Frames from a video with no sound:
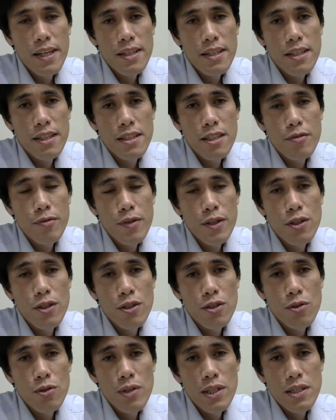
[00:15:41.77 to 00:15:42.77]
The
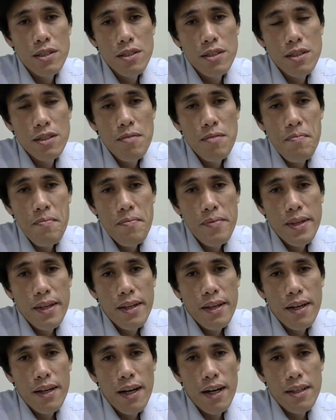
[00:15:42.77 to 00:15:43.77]
difficult ones,
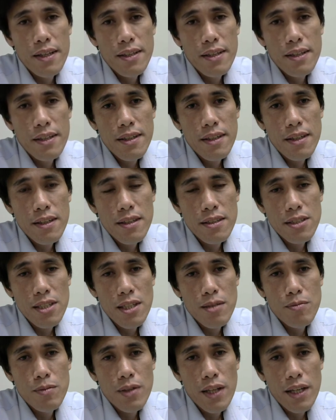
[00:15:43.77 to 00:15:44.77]
I think
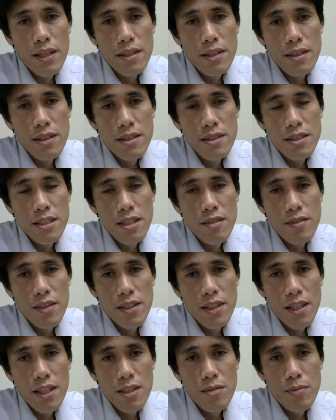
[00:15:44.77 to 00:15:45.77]
Psalm
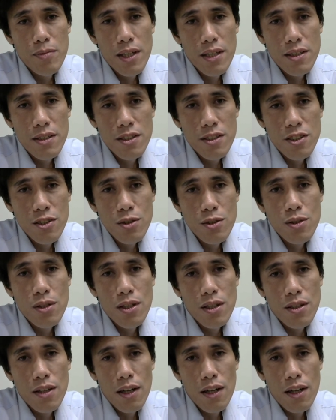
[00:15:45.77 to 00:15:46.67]
19:7 can be understood.